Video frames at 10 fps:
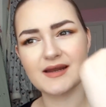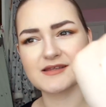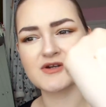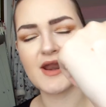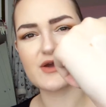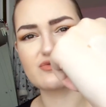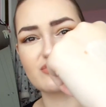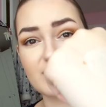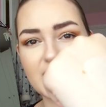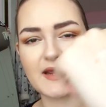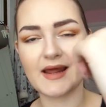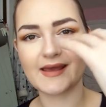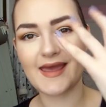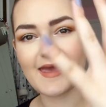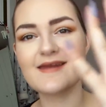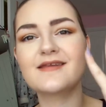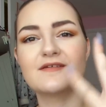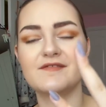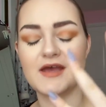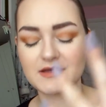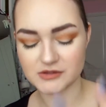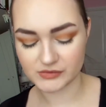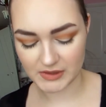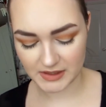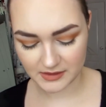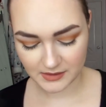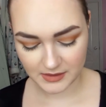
It's not like really like in your face green.